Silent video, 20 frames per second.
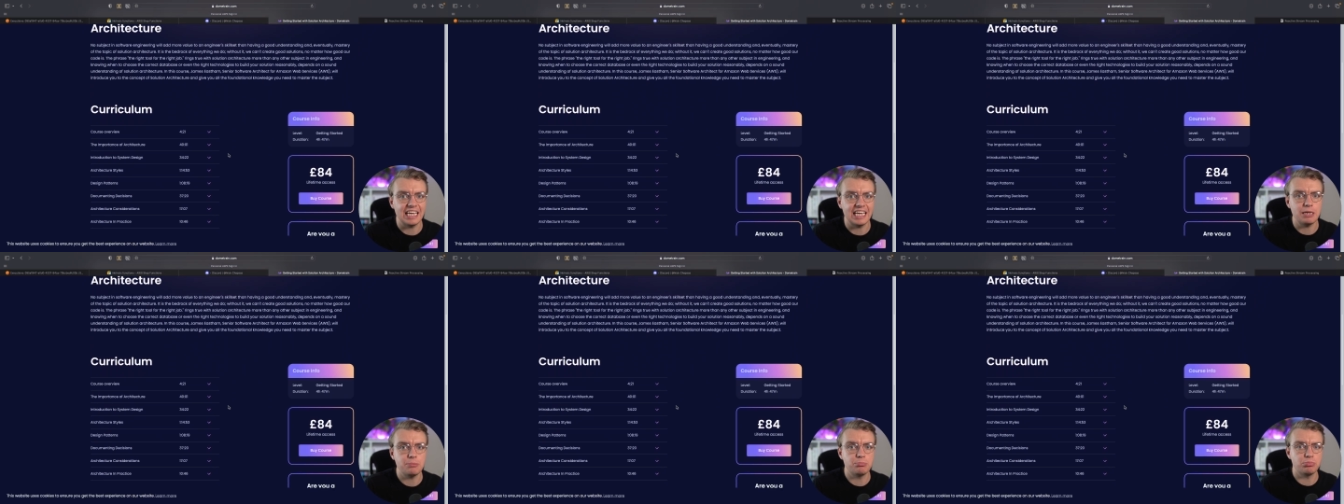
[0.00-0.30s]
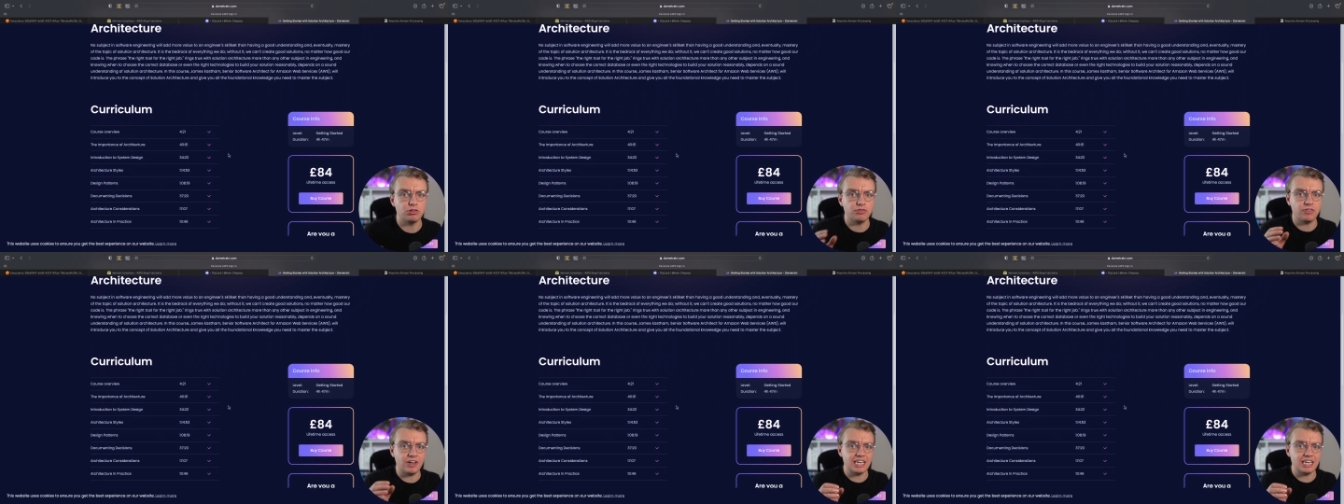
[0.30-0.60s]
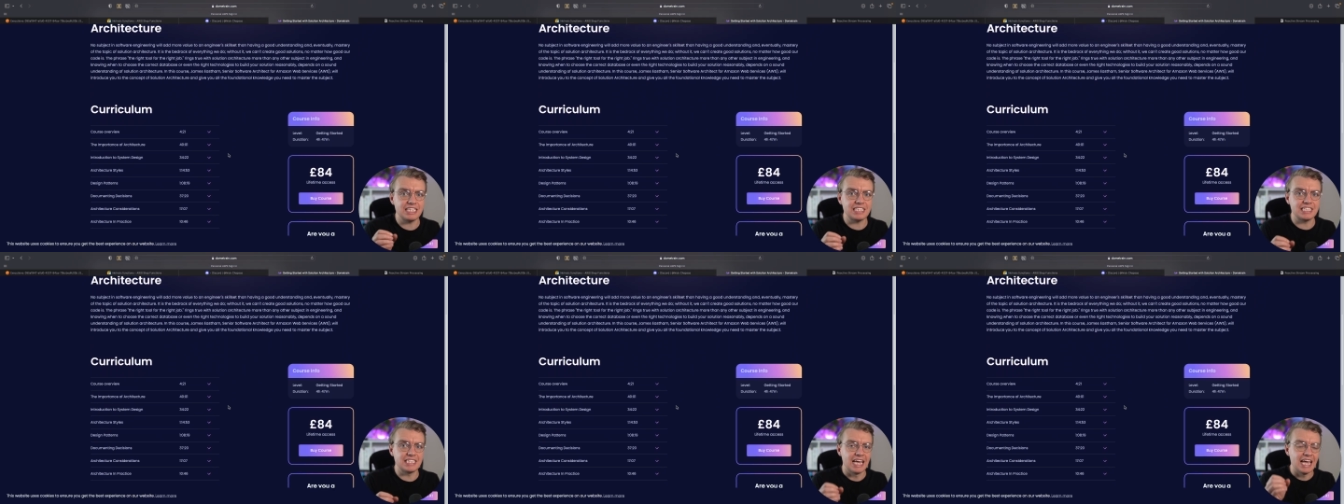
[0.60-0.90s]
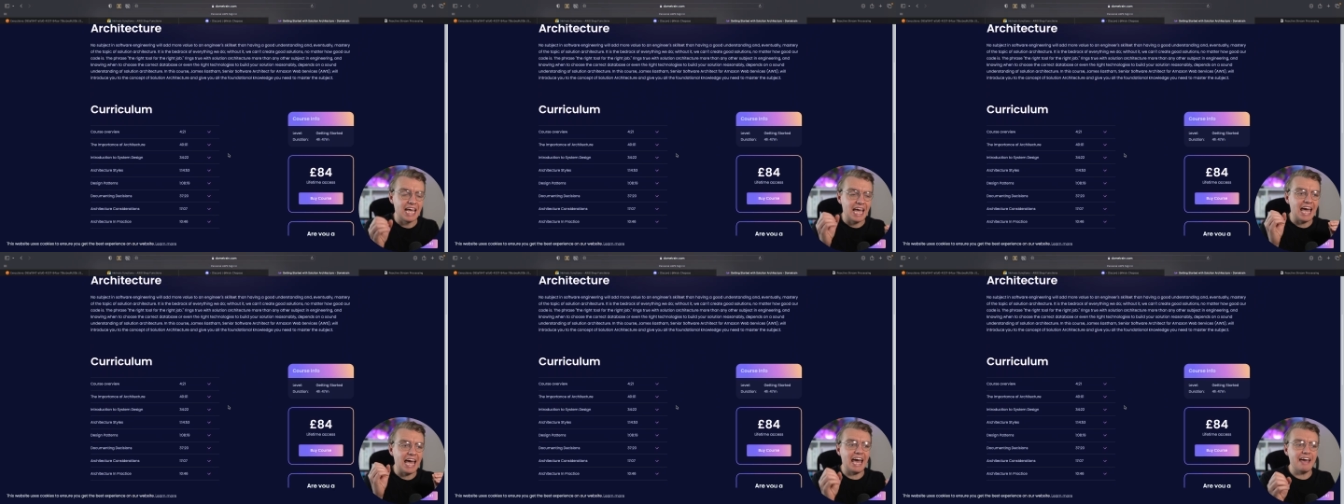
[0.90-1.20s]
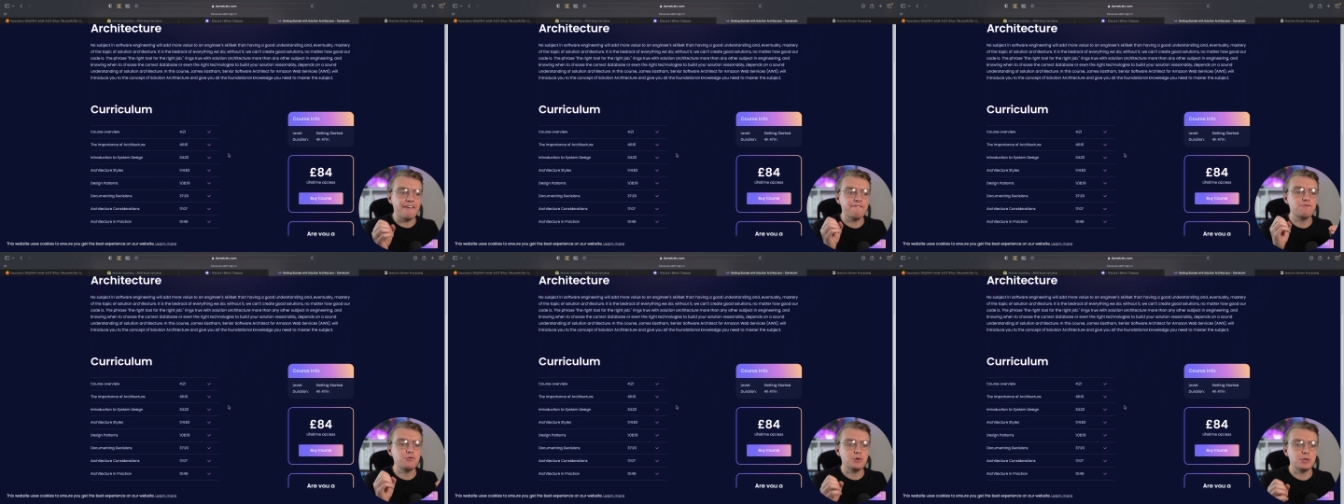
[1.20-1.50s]
it provides
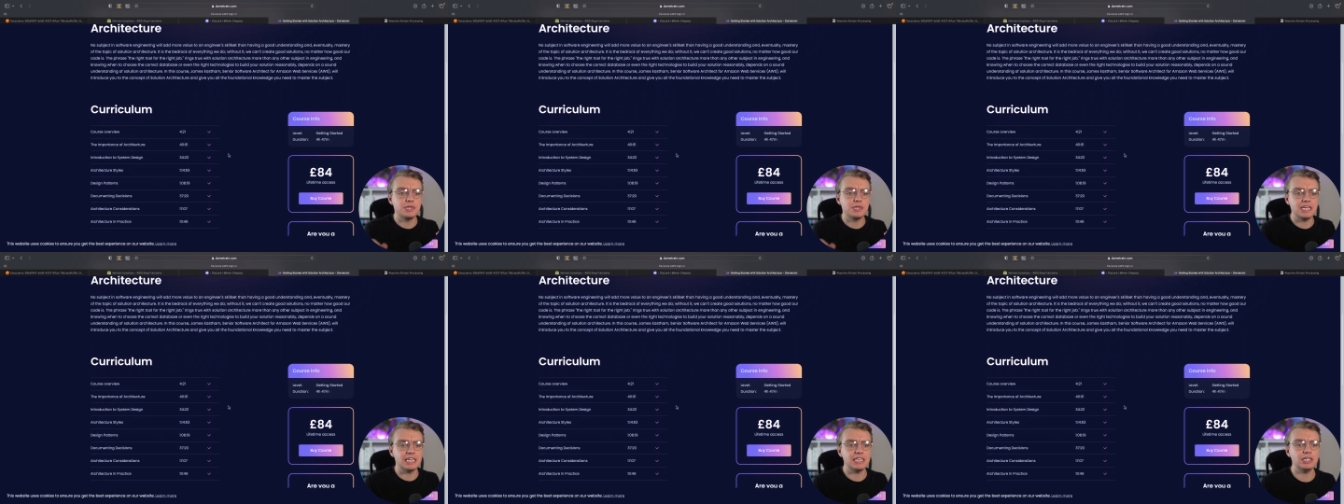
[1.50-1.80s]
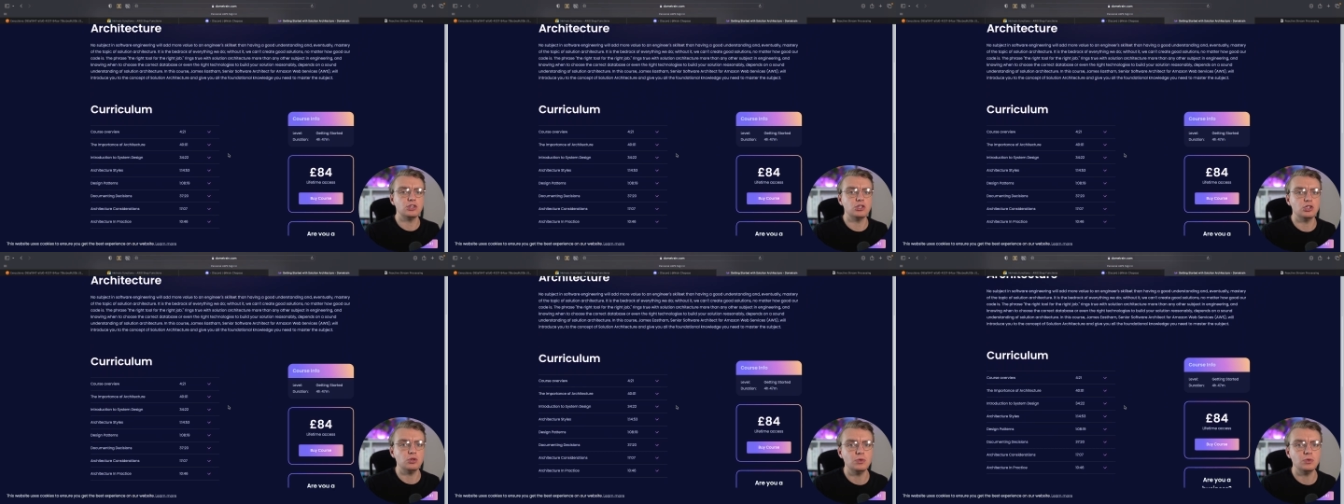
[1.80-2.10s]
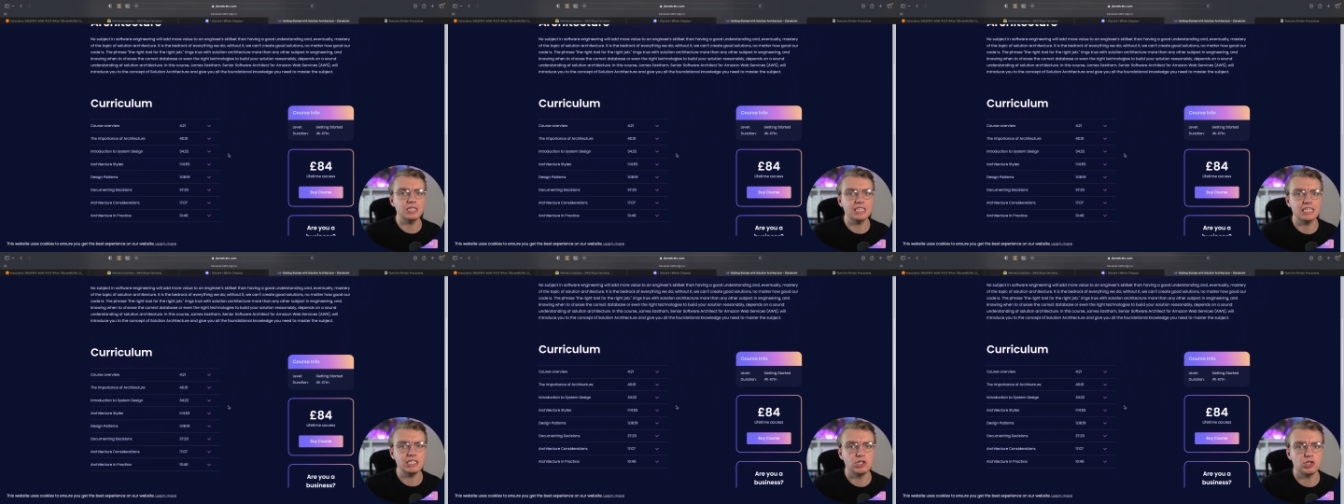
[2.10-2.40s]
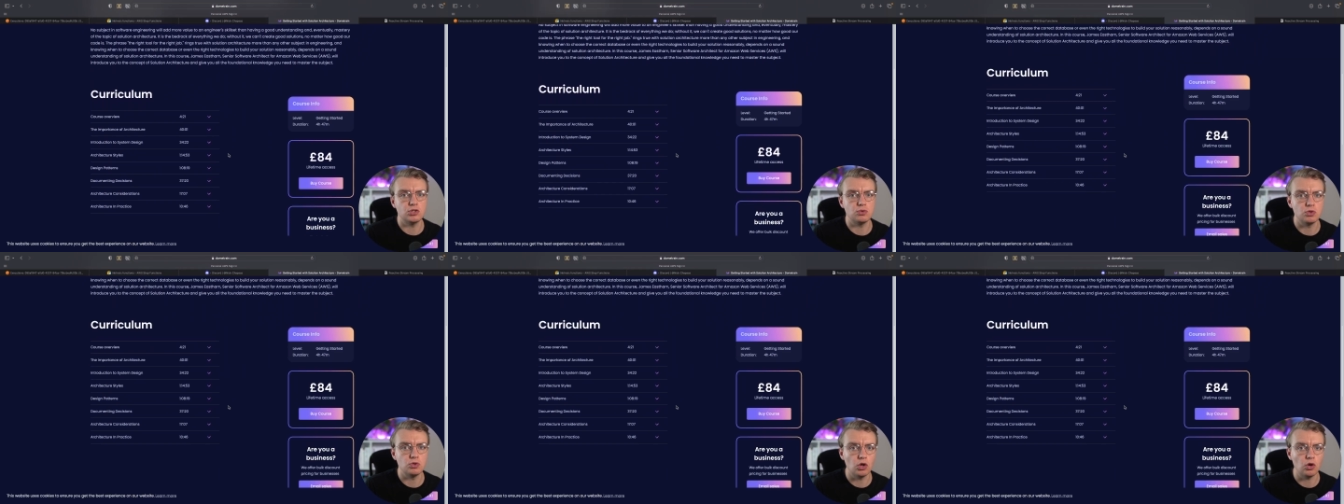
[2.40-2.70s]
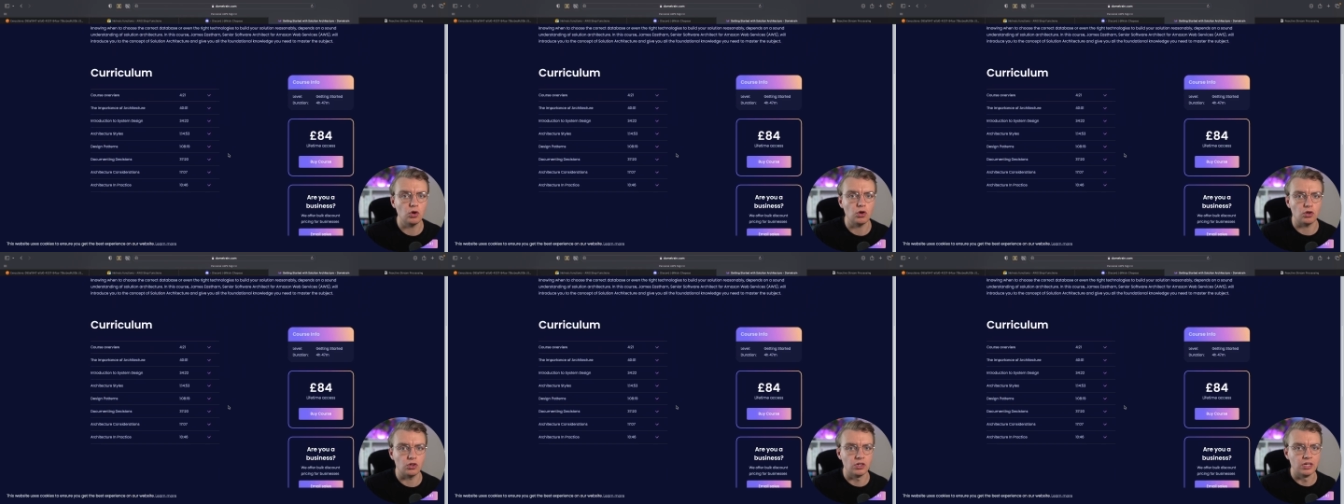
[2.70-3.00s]
everything you need to
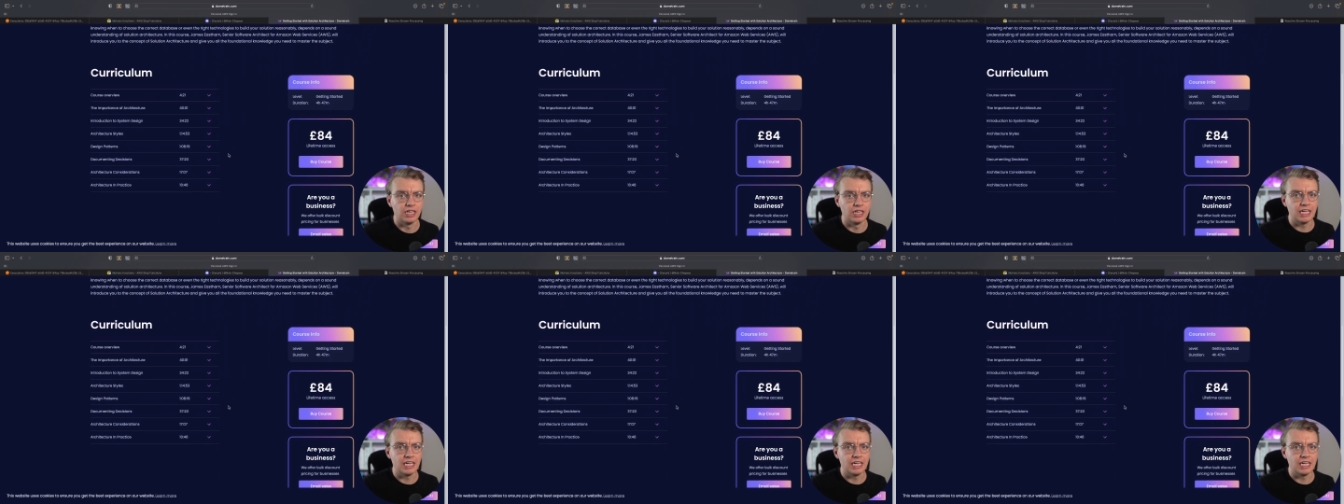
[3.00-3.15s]
know